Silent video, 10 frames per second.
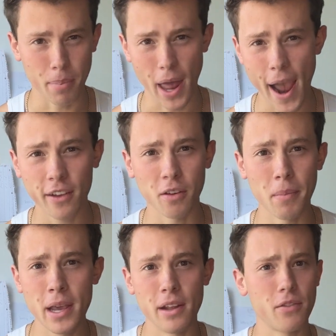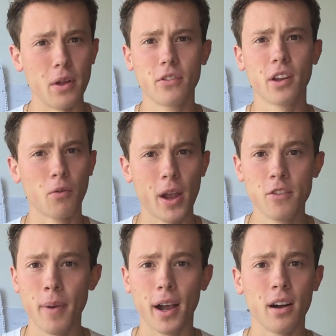but eggs and meat, it's going to
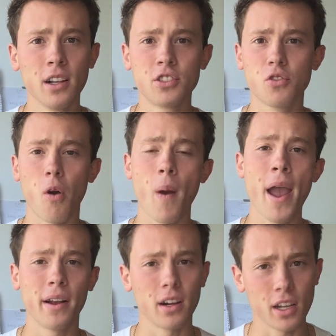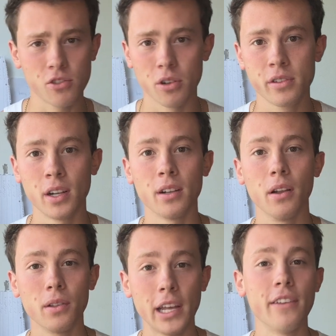raise my cholesterol, right? And cholesterol is going to
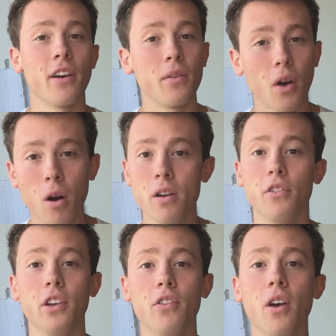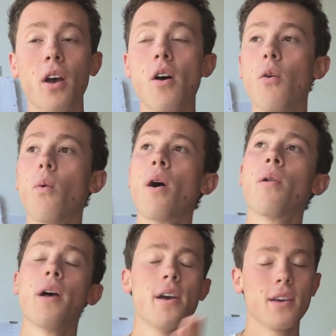lead to heart disease.
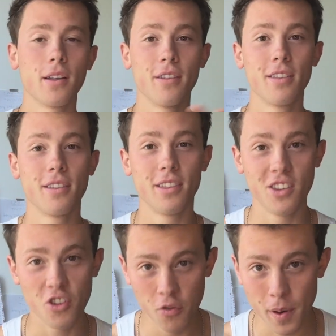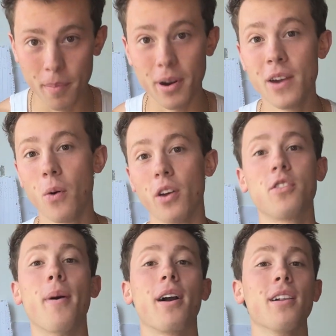Well, you've been
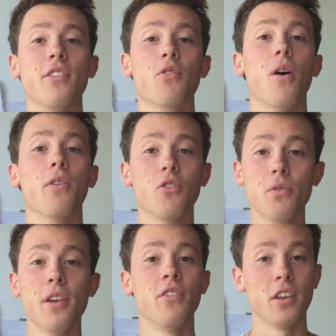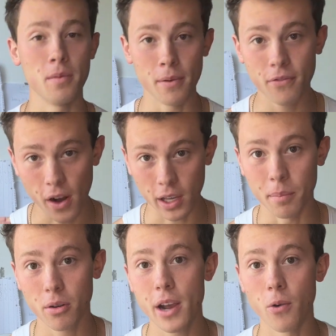brainwashed about cholesterol. The truth is that you've been
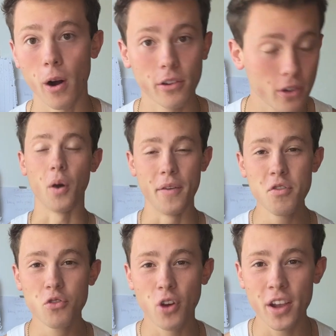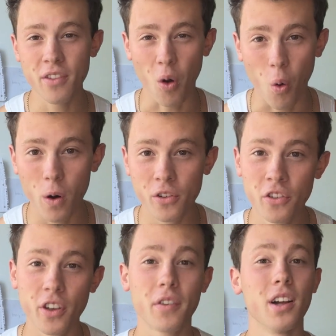fucking brainwashed. So if you trace the
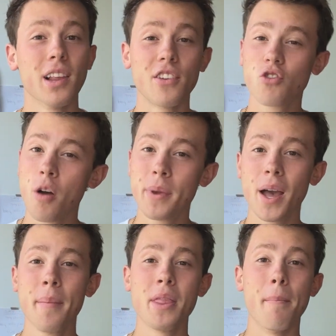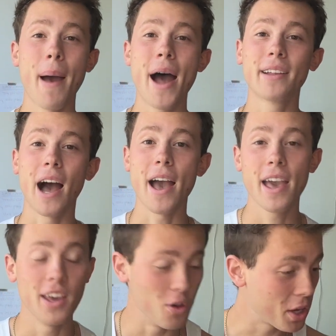origins of cholesterol becoming the bad guy,
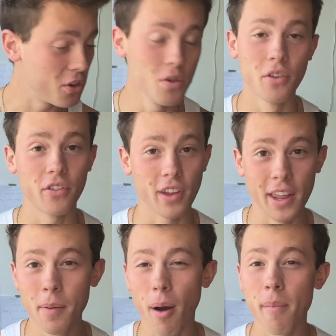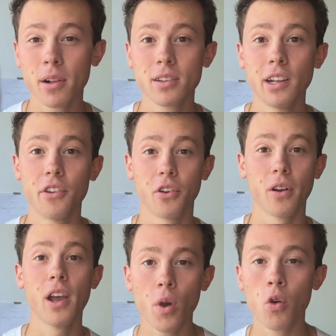you can do this. It's in the public literature.
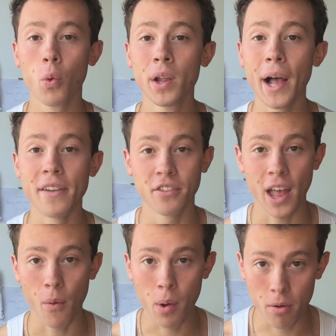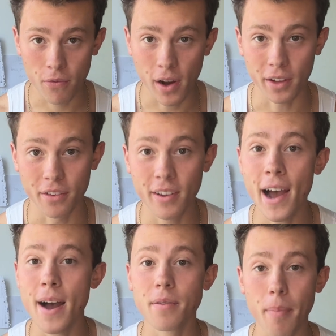What you'll realize is that we were fucking
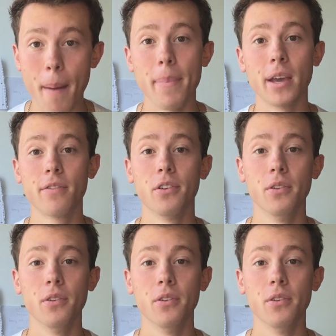psyoped by big